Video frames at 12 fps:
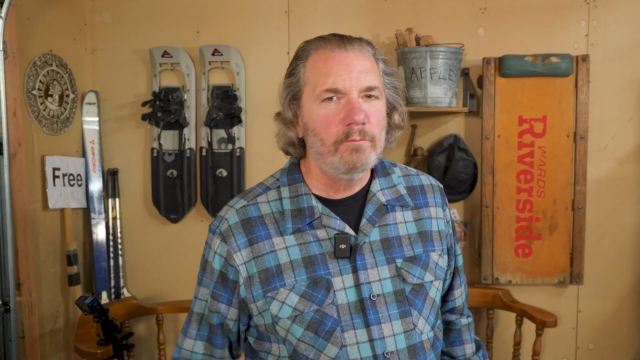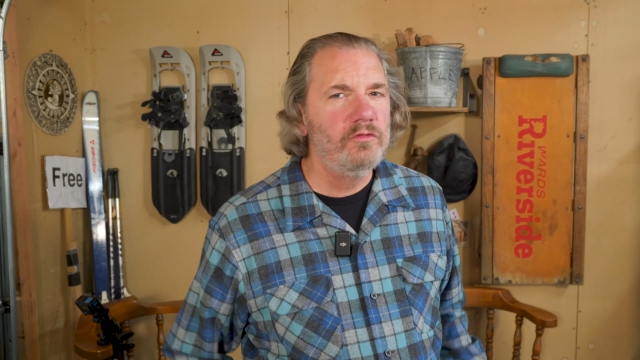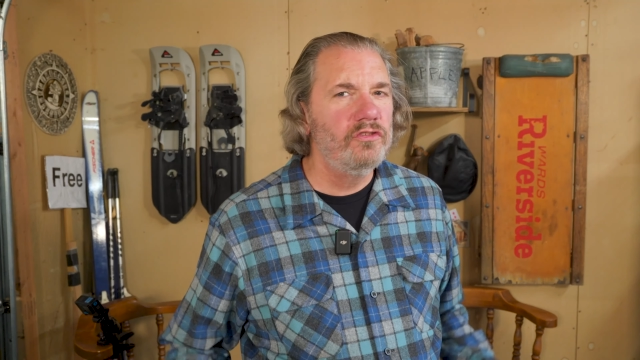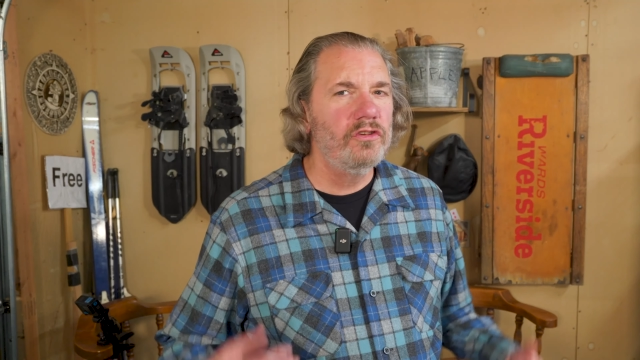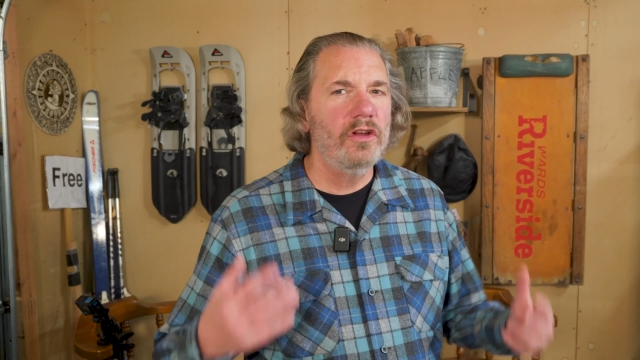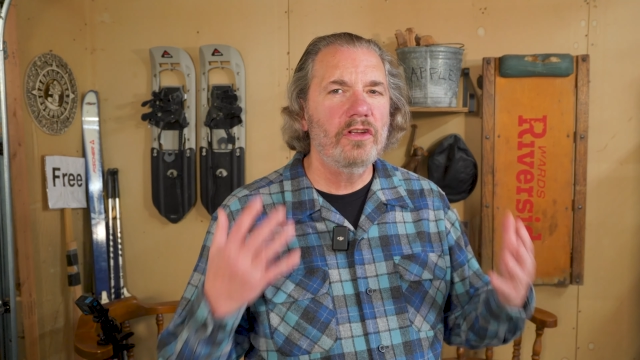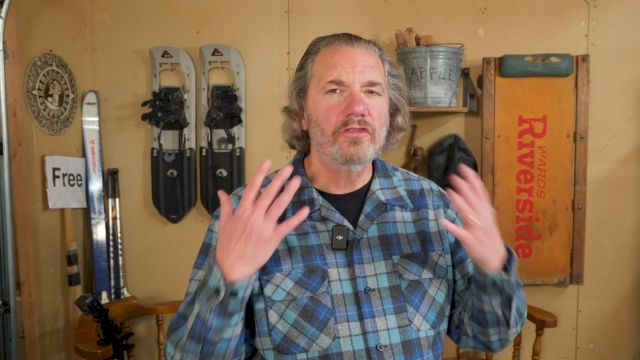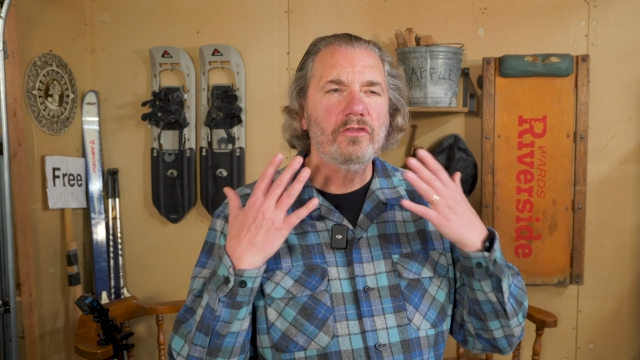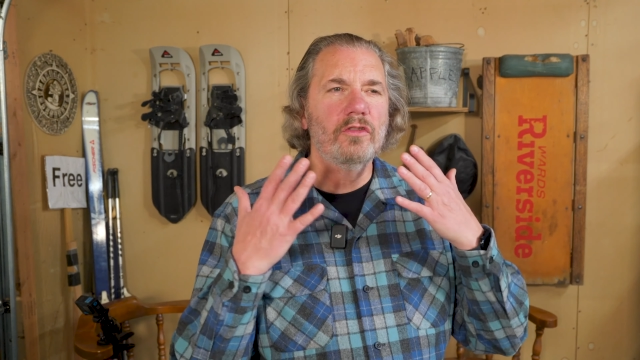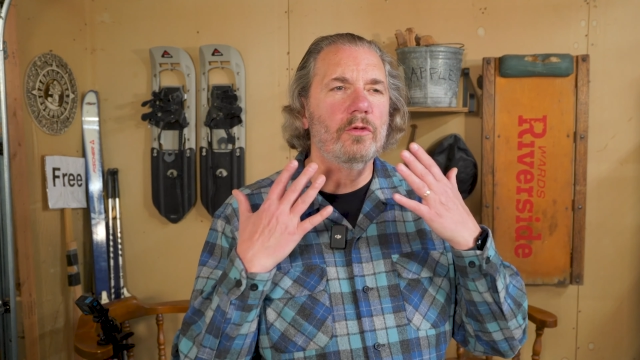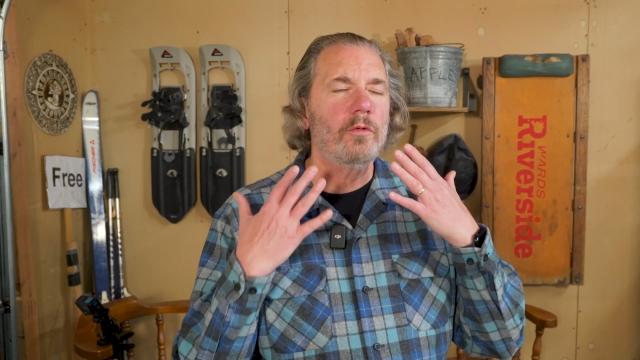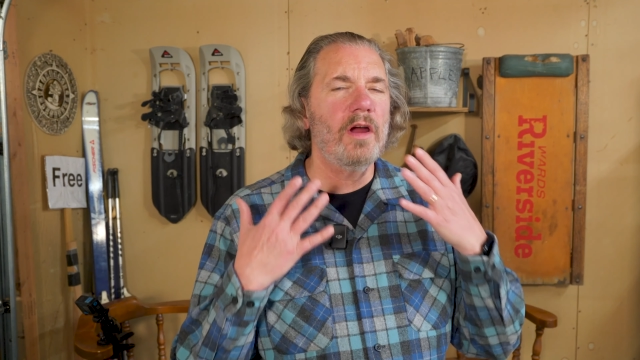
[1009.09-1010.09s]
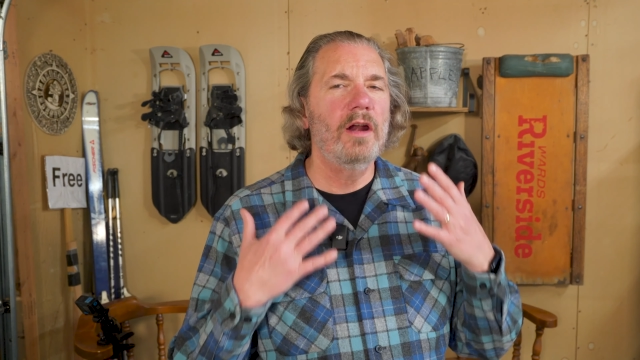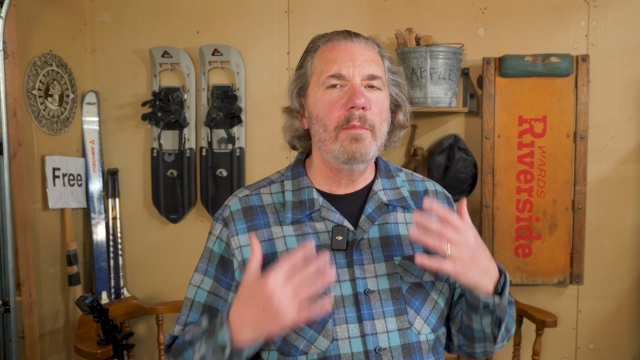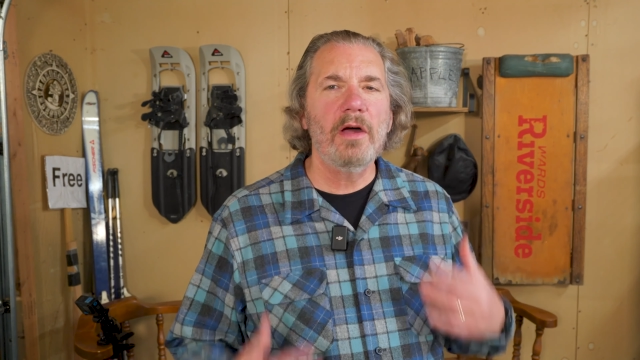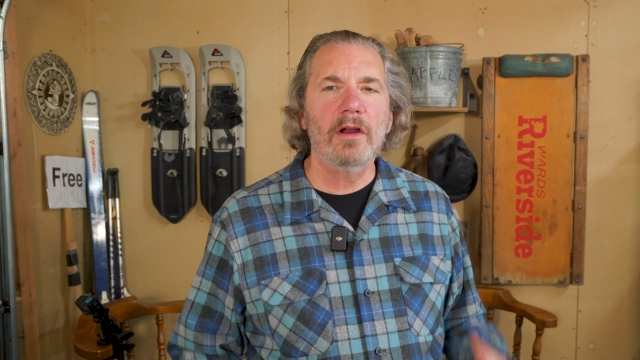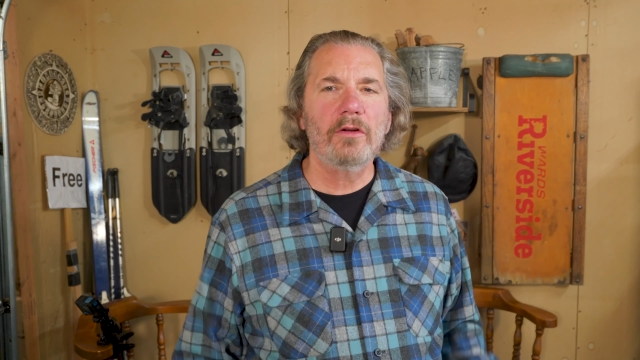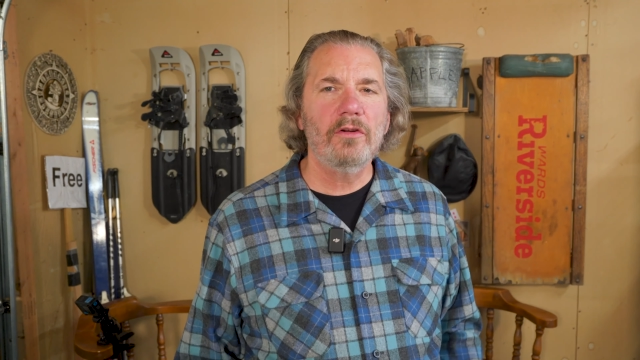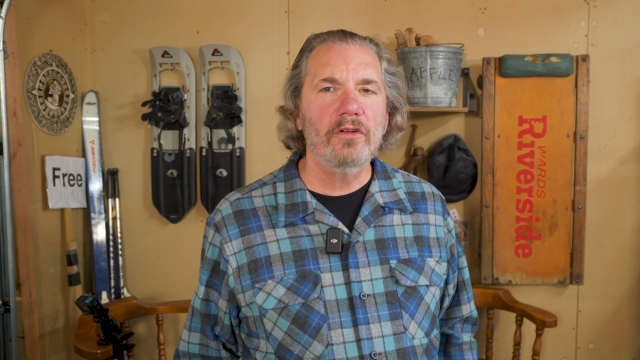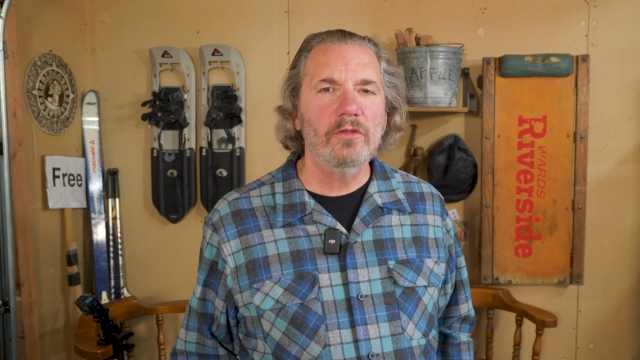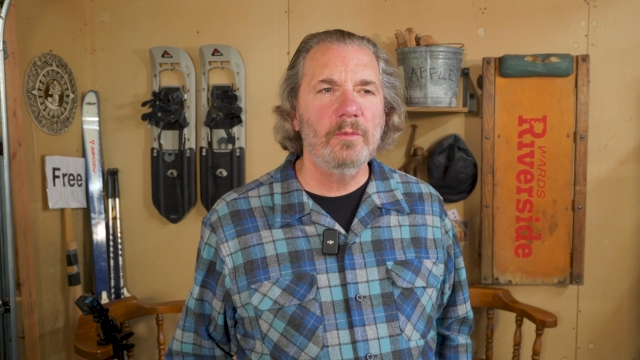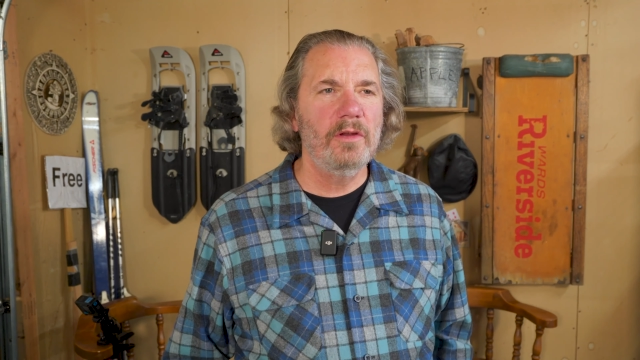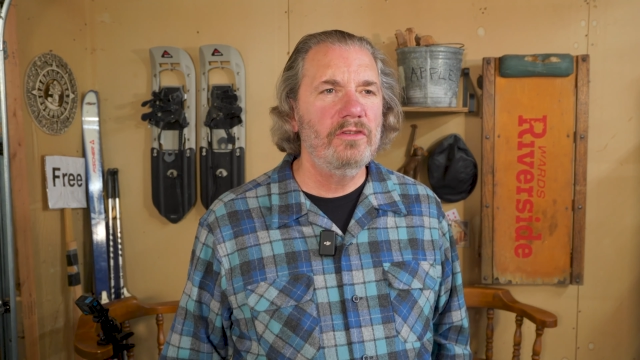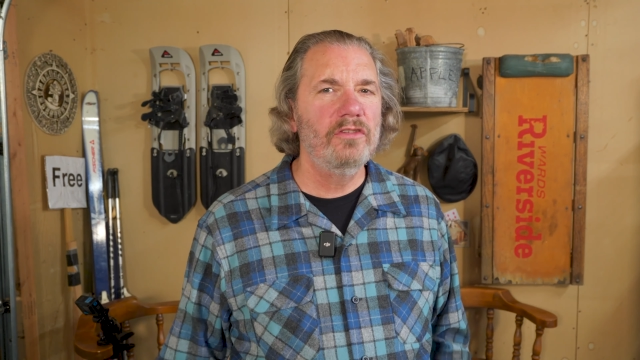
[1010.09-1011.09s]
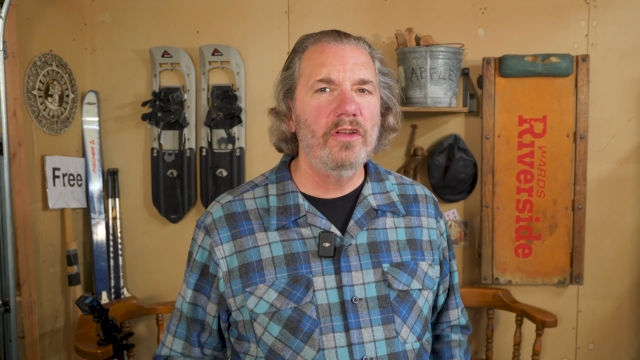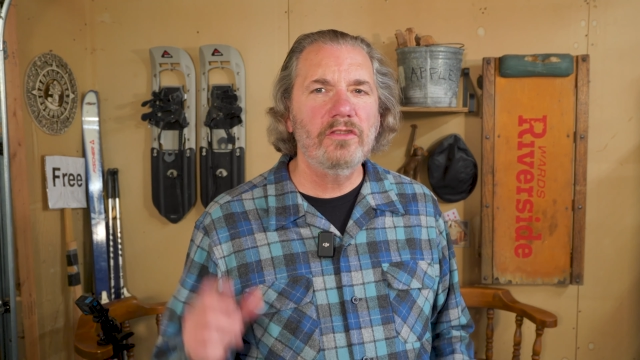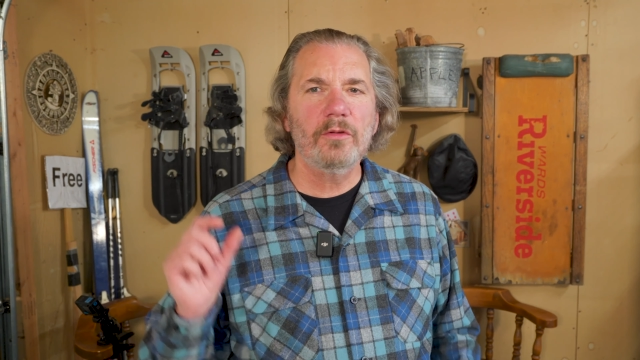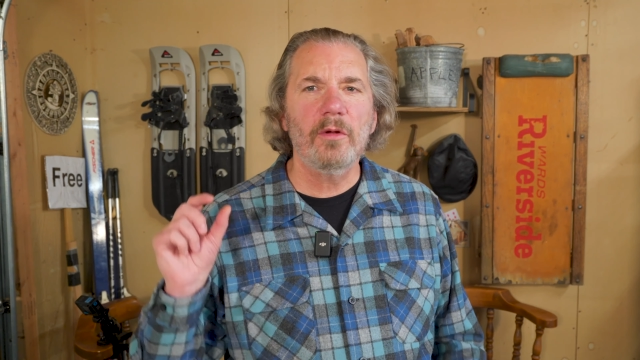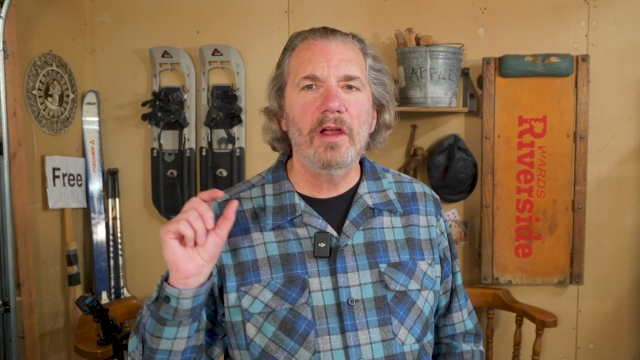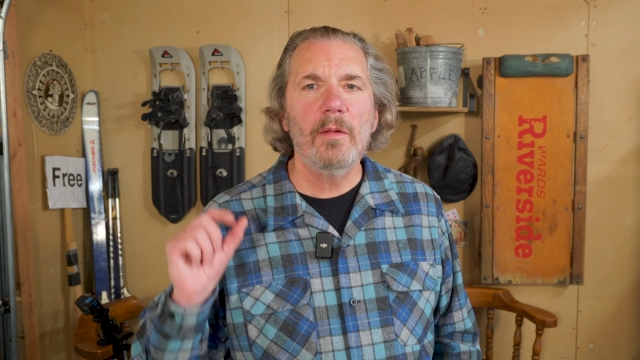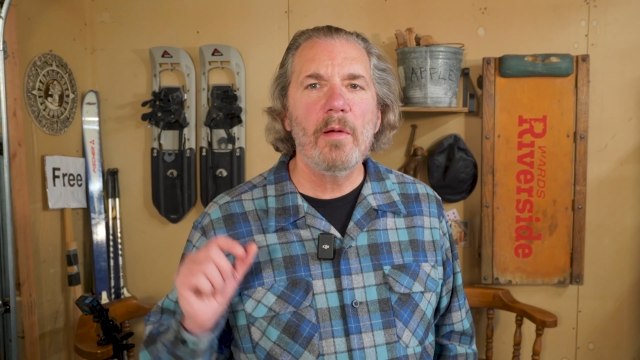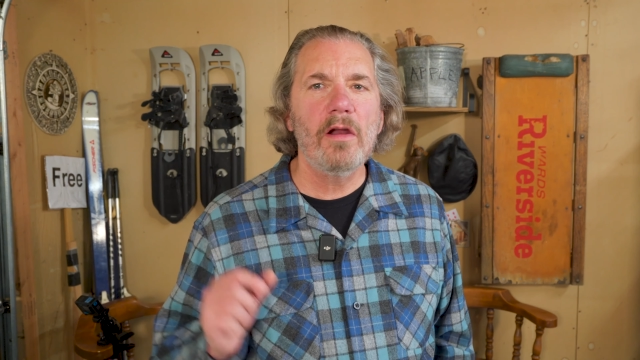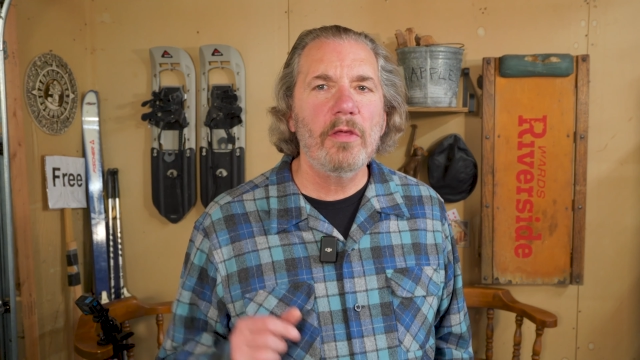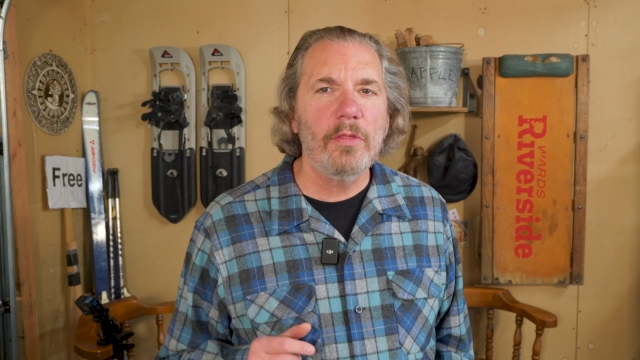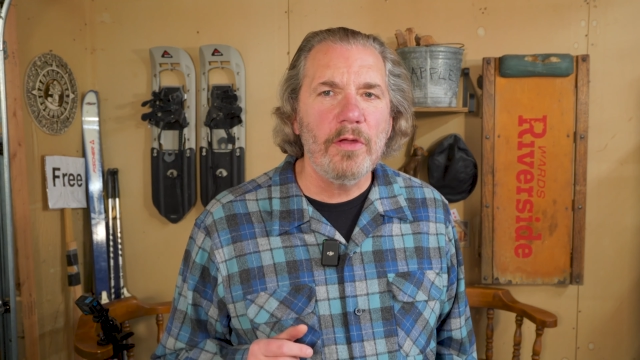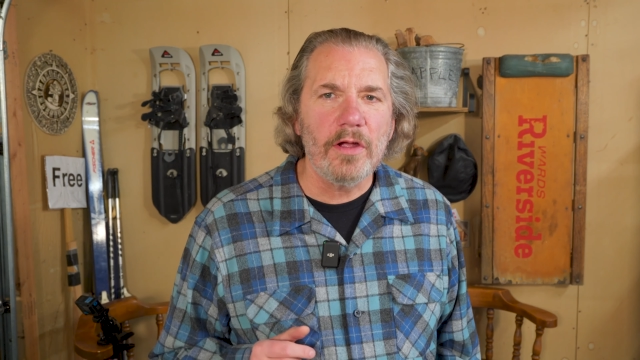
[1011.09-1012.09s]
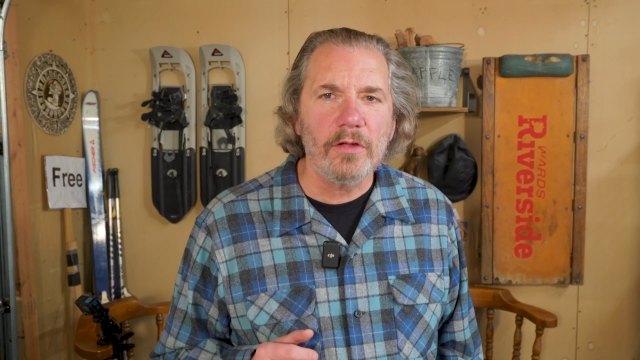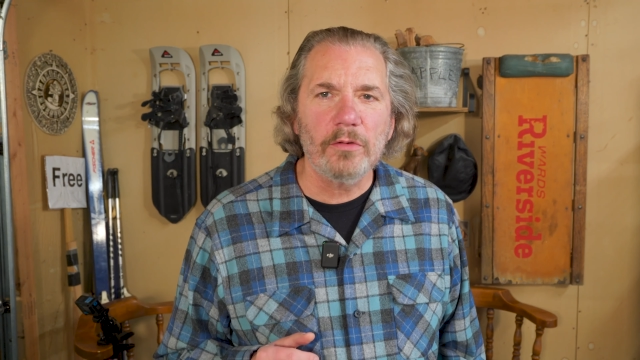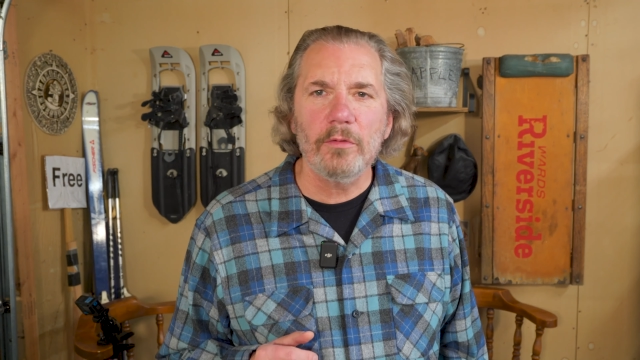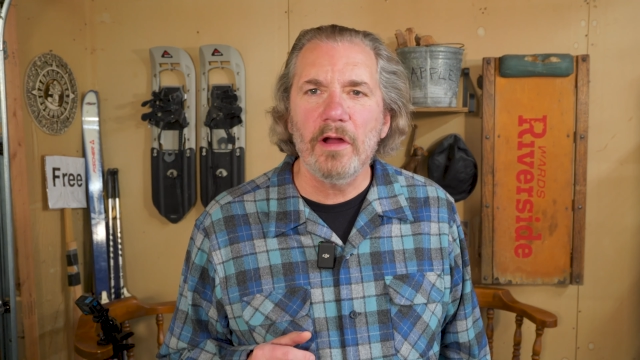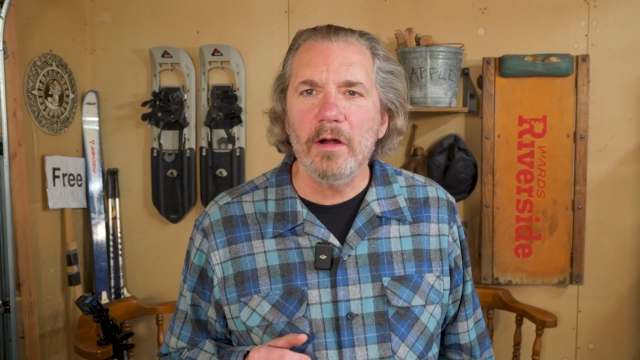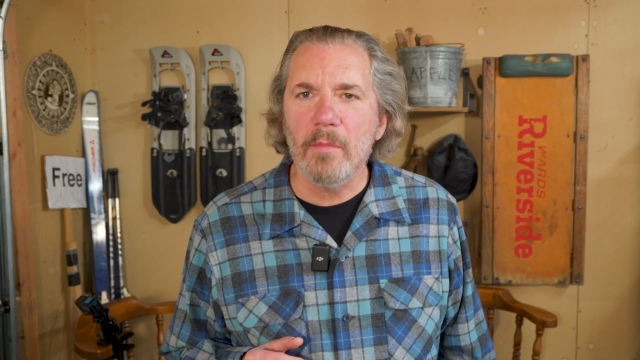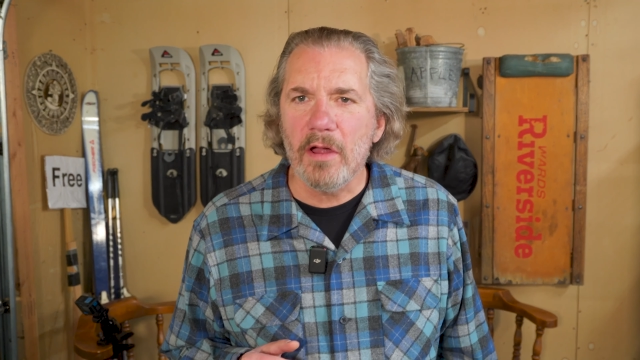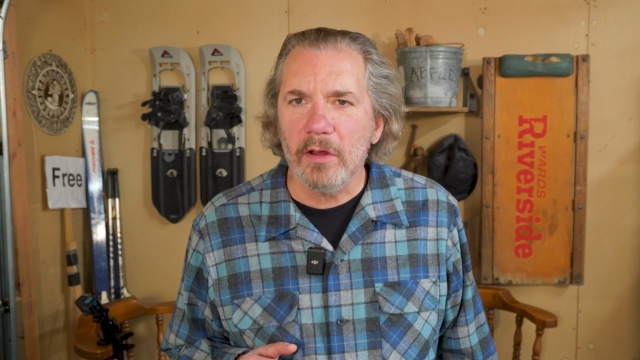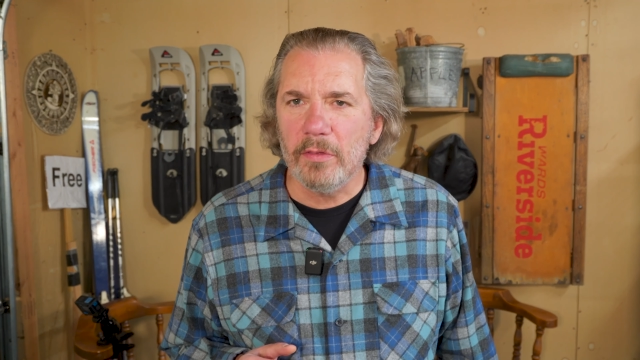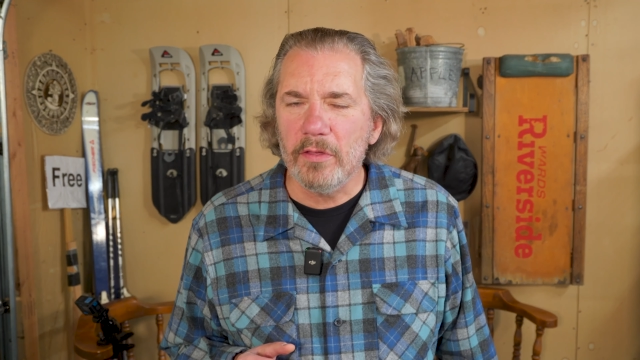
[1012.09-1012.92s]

just the right amount of crispy, just the right amount of thick, the right amount of